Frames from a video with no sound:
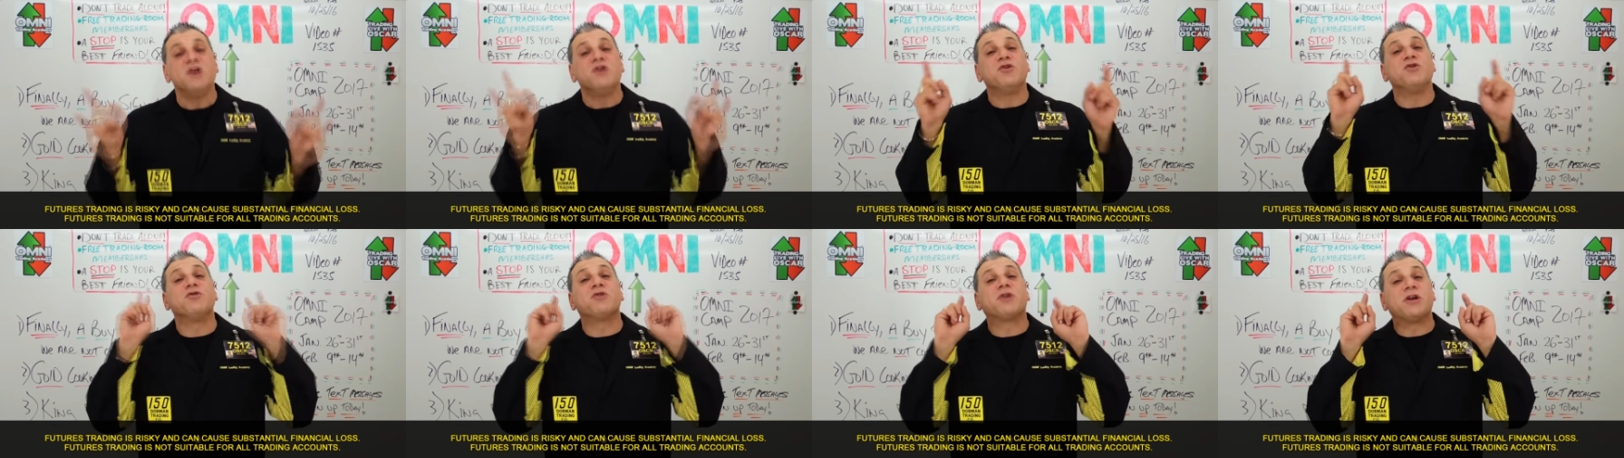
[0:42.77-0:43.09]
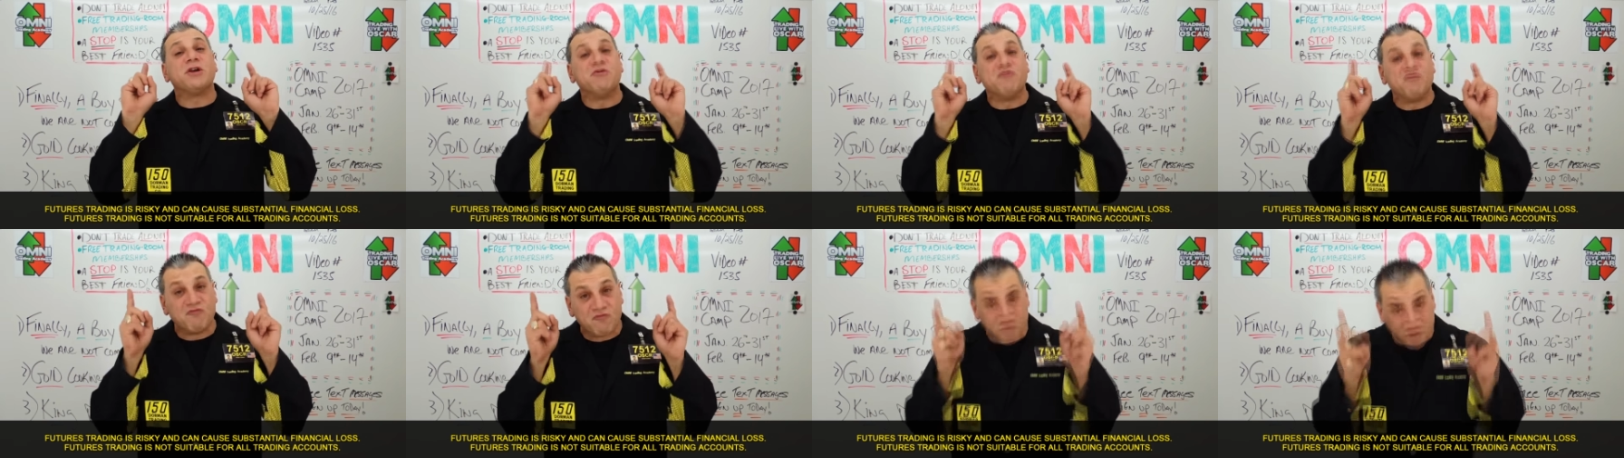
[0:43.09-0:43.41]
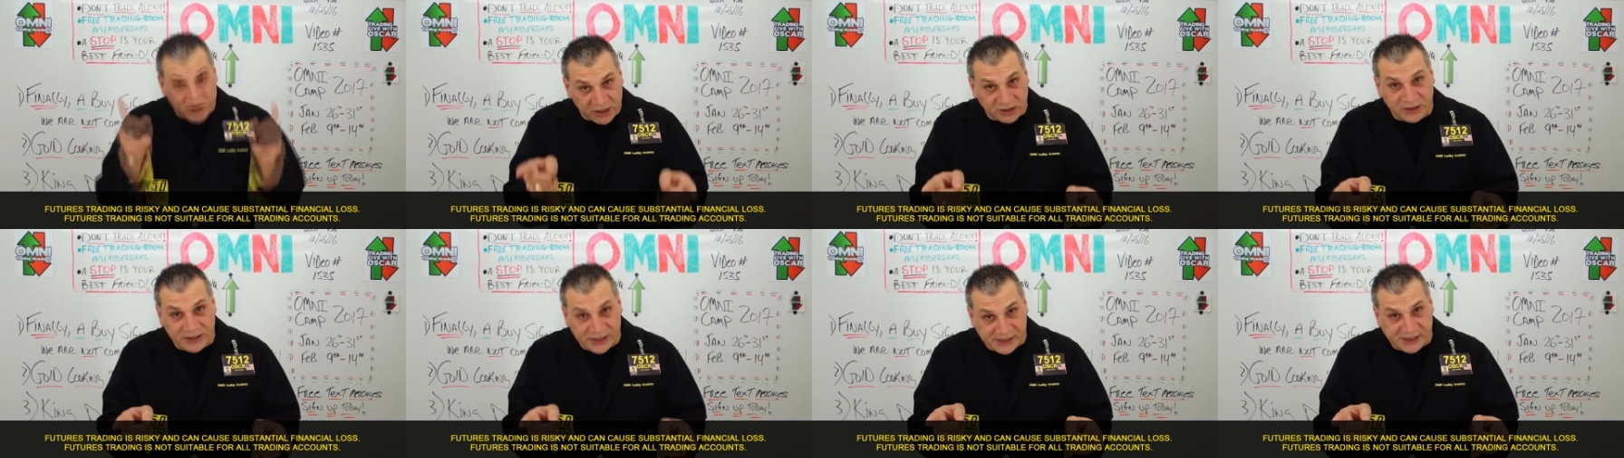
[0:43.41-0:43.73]
You can
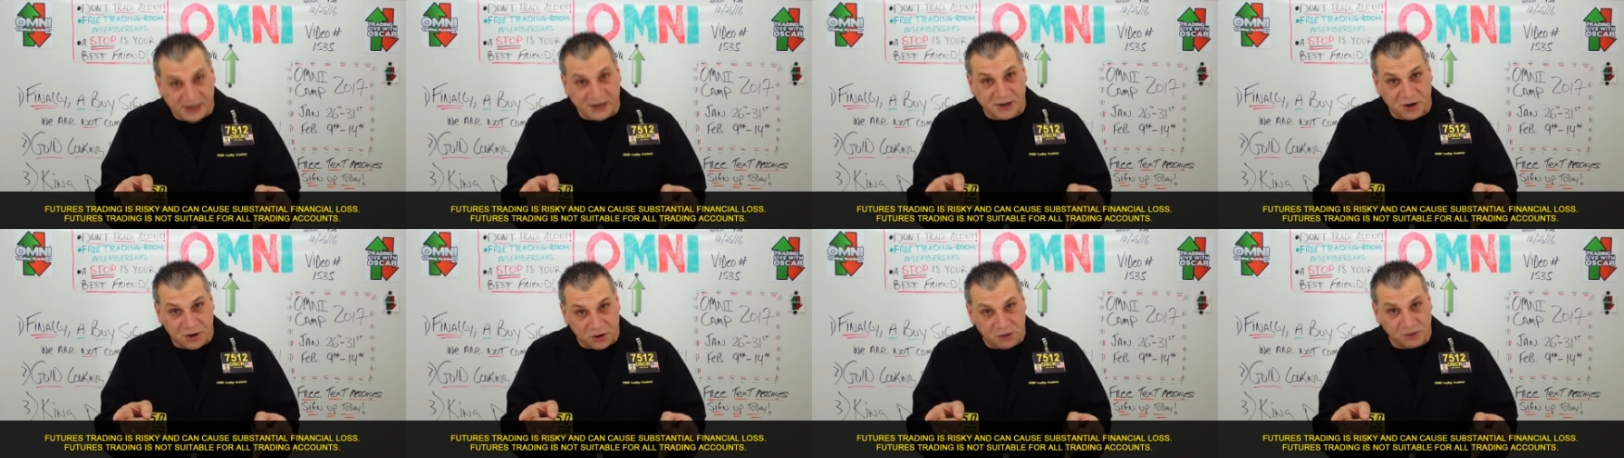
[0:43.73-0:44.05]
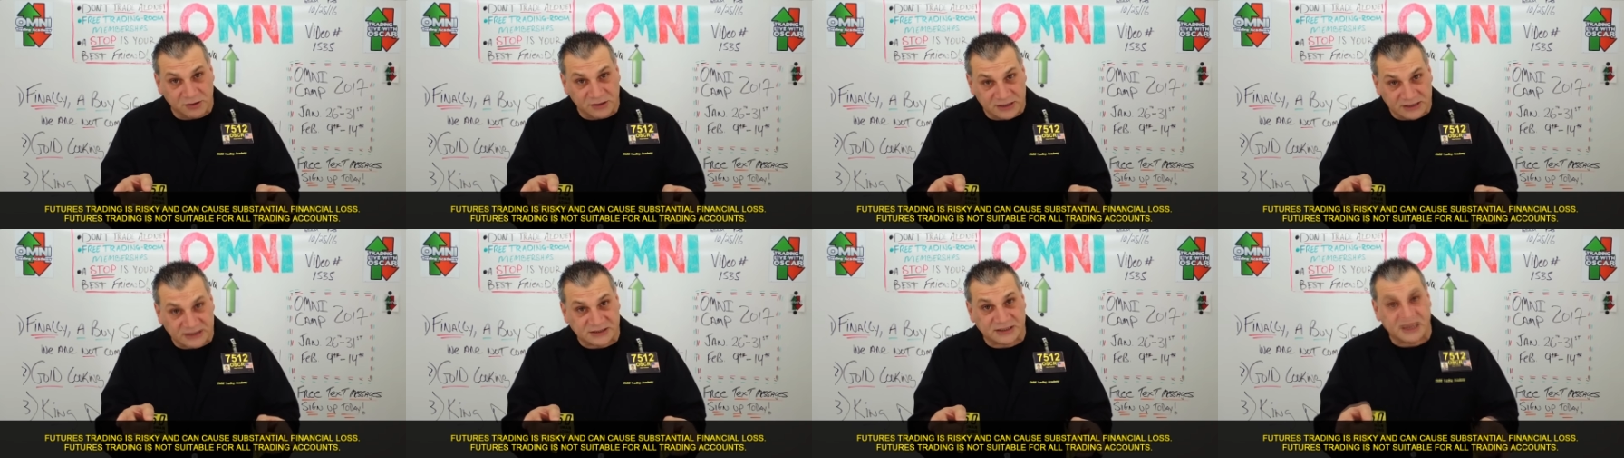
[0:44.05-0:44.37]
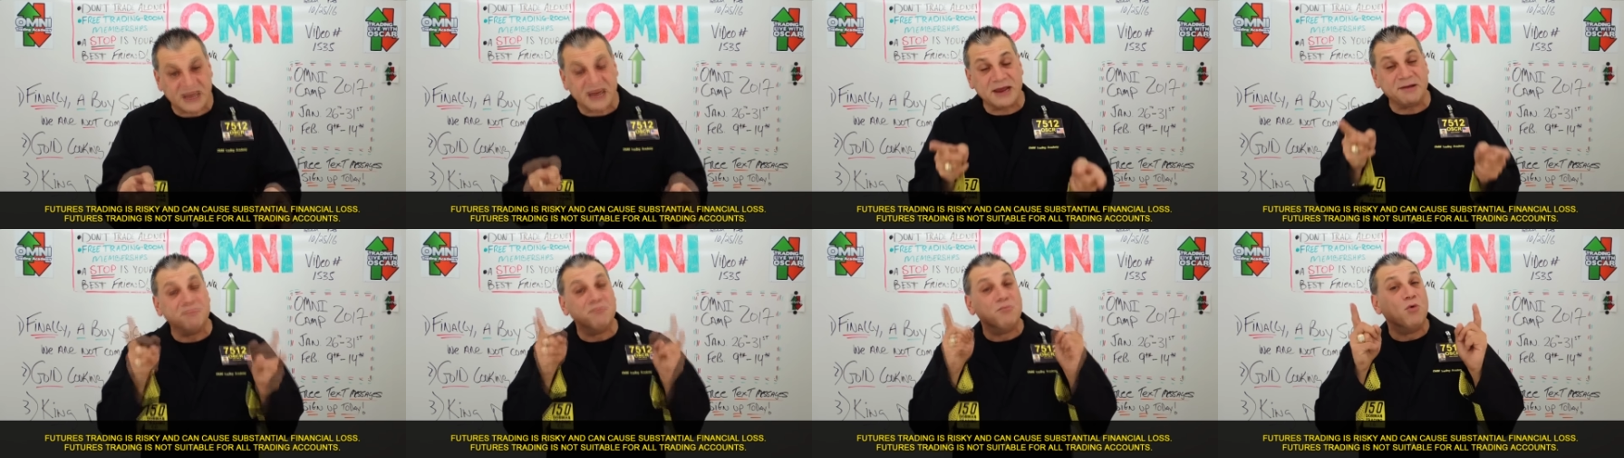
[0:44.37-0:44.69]
really get hurt in this
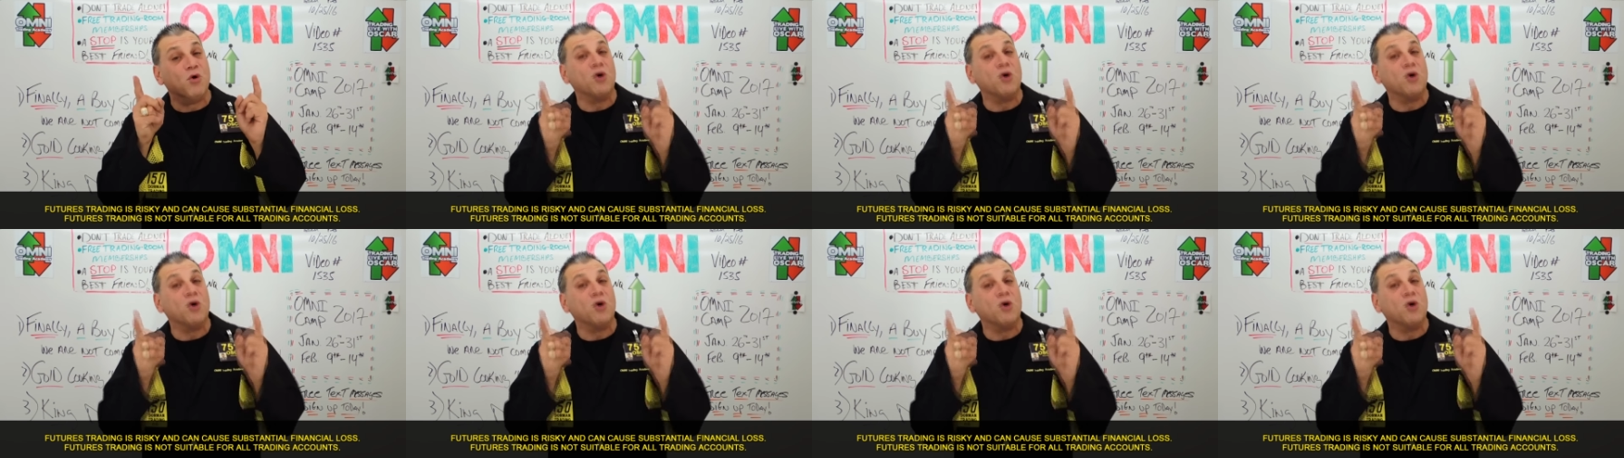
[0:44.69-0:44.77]
game,